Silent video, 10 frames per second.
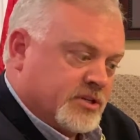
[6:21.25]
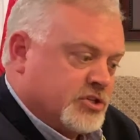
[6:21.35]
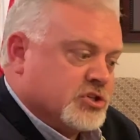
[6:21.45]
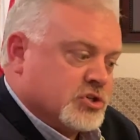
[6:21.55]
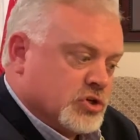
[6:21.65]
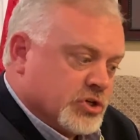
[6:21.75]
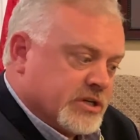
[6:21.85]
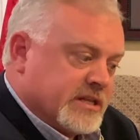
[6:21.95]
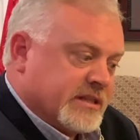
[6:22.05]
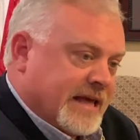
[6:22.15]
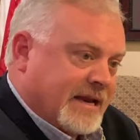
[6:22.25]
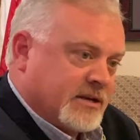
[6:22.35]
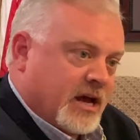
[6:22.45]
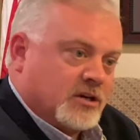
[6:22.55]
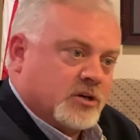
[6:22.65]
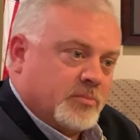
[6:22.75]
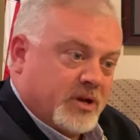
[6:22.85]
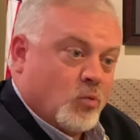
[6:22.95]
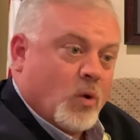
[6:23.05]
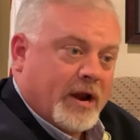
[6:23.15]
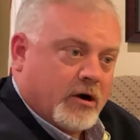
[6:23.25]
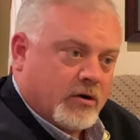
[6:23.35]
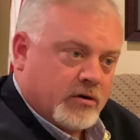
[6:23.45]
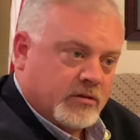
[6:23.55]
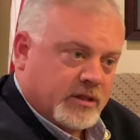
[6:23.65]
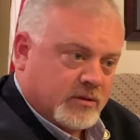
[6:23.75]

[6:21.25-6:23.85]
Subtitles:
it's just good that that doctor be aware